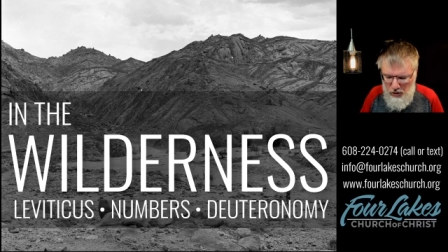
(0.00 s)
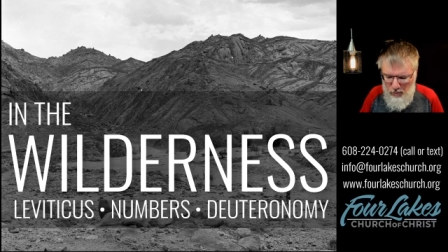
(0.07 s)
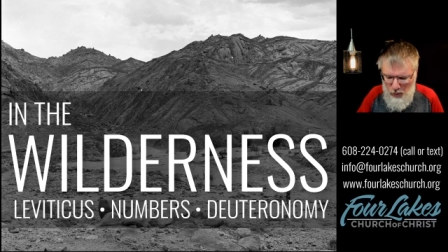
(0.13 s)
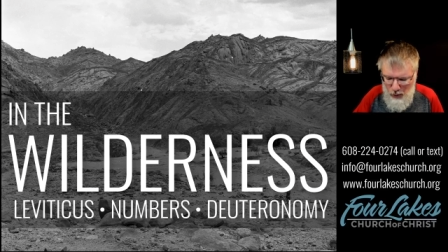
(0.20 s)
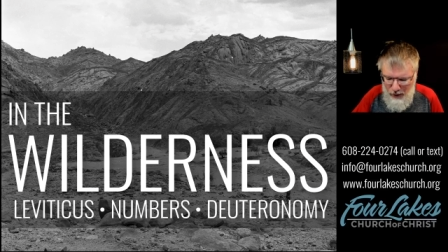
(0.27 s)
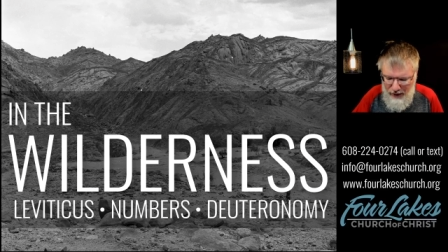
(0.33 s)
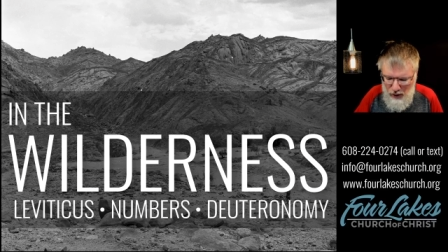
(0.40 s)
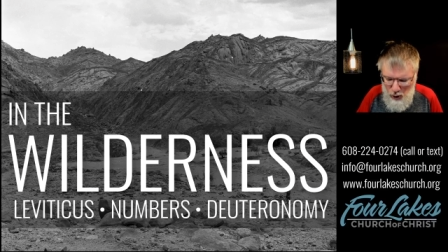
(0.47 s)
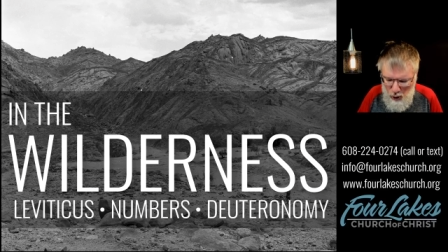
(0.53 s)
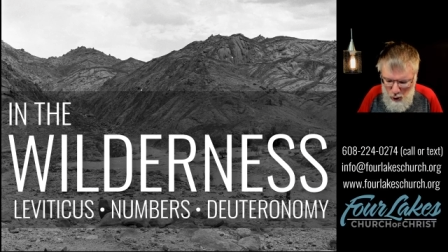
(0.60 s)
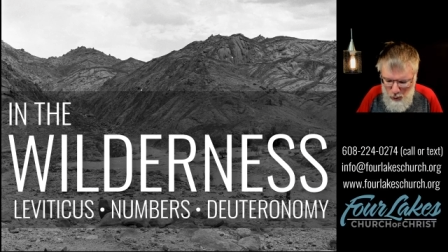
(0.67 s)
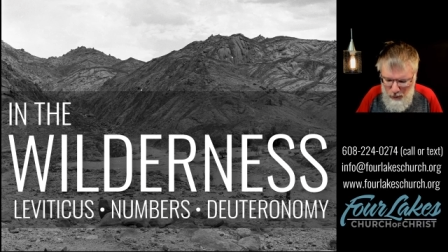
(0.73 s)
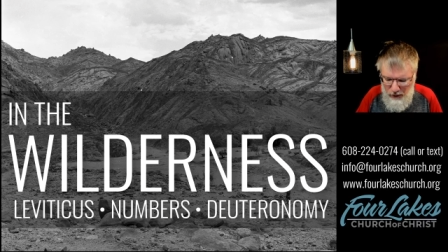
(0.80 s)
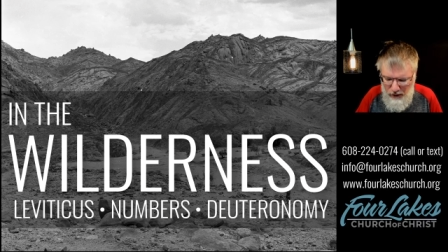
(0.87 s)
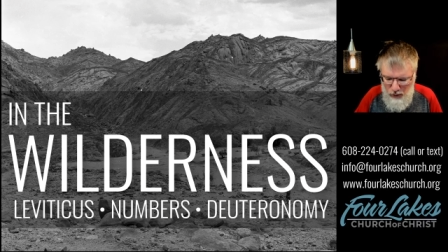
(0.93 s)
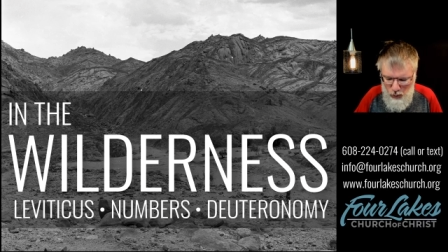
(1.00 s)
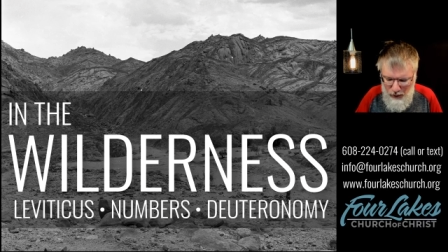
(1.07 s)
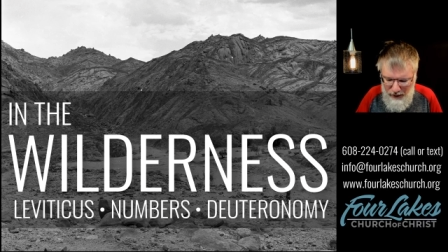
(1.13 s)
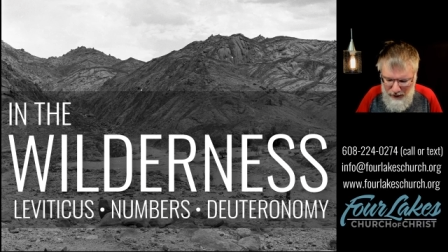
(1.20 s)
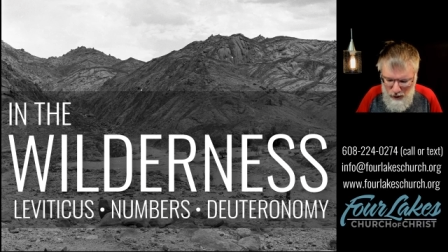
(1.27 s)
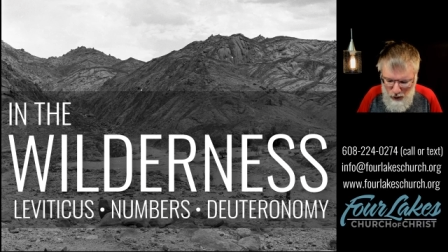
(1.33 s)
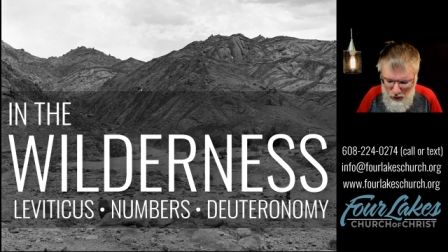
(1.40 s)
but we can open it and we
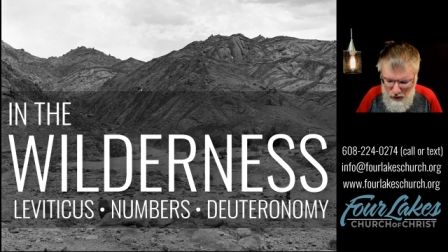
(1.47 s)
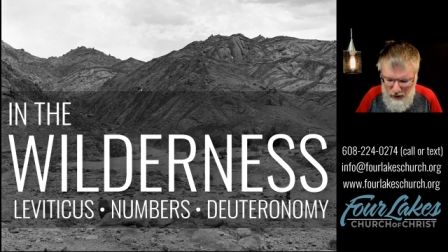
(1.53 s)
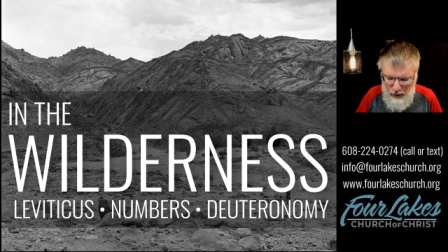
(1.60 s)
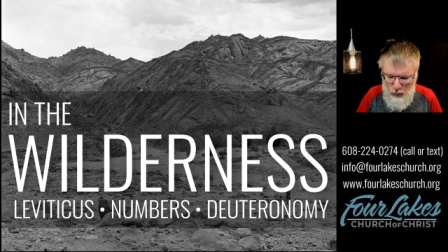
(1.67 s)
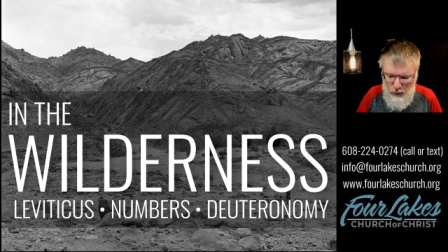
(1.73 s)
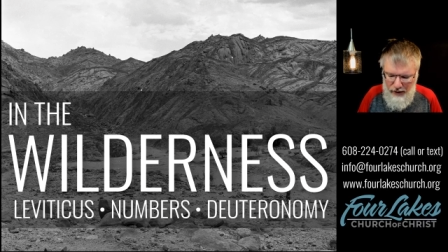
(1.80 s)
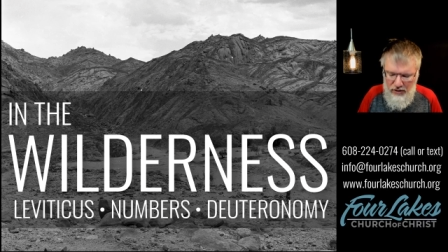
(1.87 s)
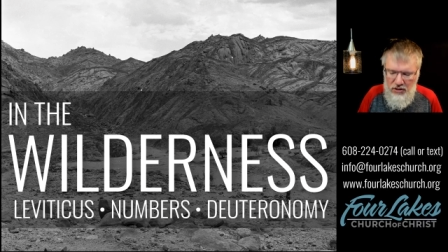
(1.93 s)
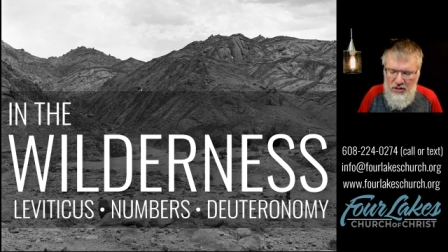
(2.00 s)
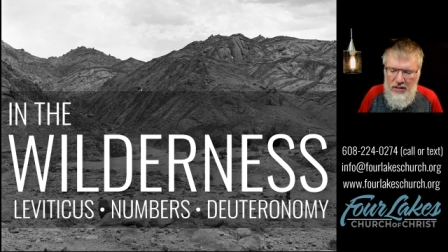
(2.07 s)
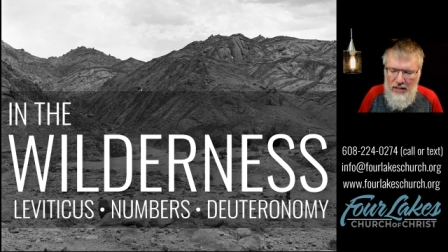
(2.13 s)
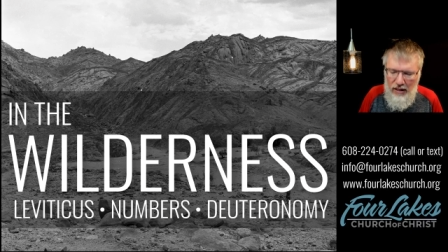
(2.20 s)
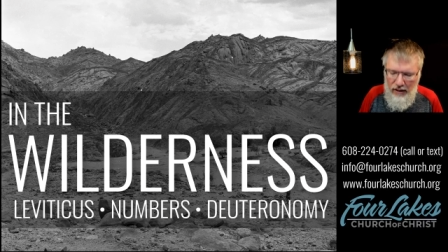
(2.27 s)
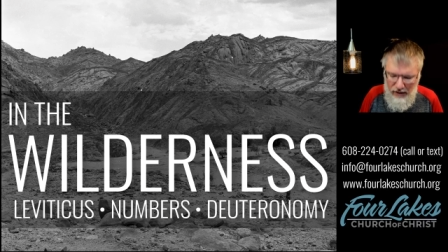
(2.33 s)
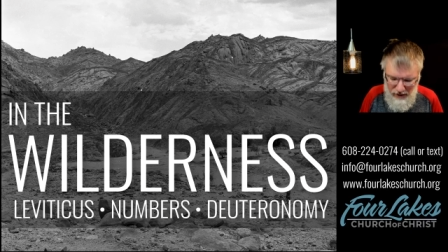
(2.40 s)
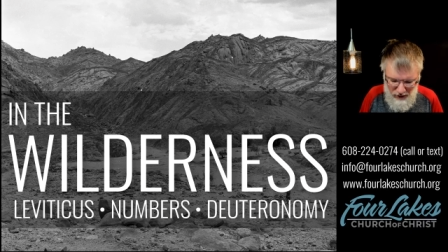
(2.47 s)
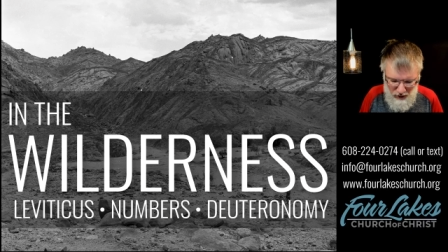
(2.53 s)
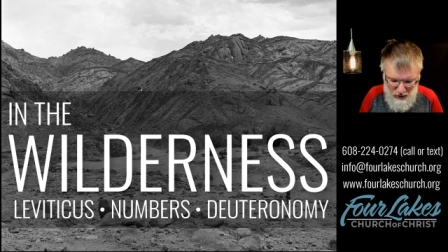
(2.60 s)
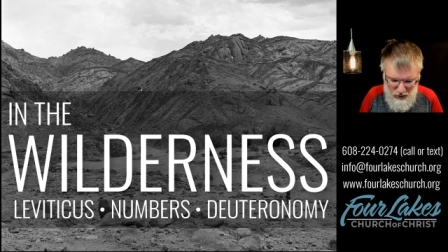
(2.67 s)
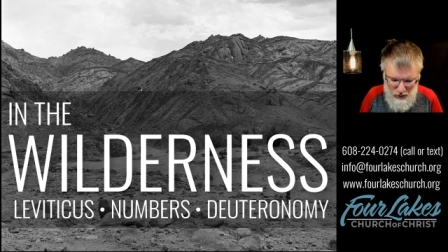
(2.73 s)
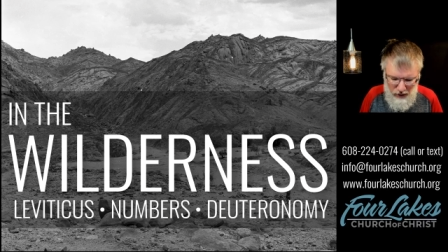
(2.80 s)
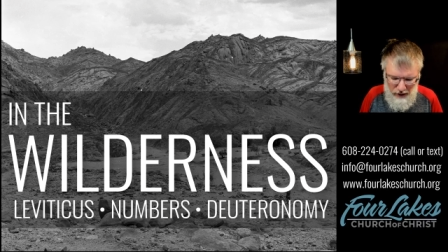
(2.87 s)
can look and we can study in
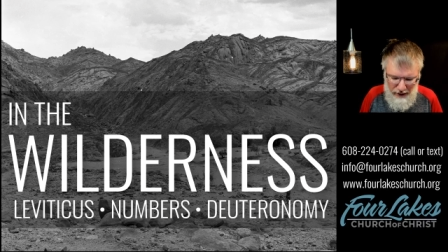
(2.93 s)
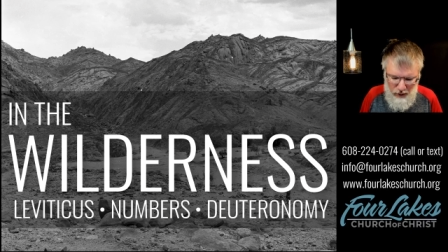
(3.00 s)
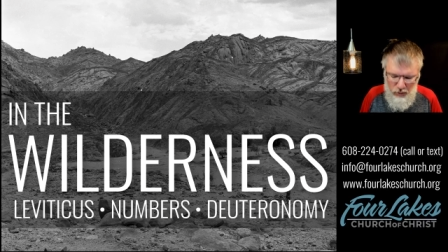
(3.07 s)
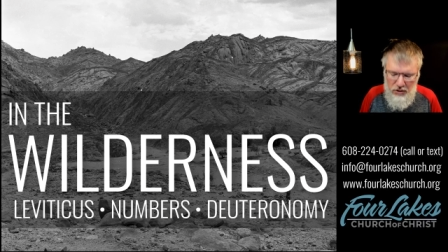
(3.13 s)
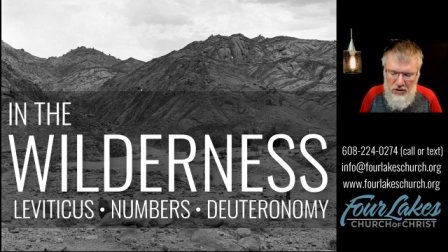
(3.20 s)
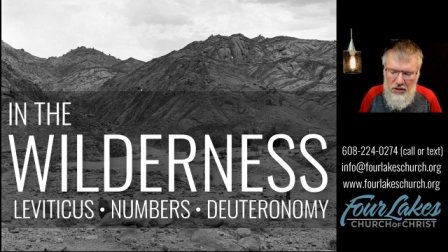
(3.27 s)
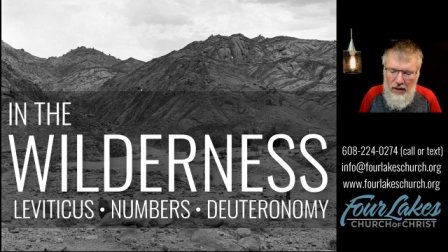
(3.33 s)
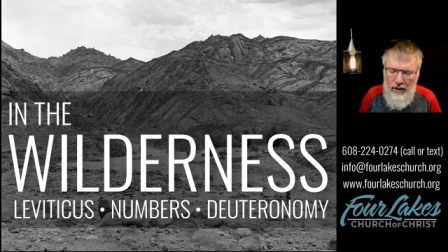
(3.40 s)
our own language.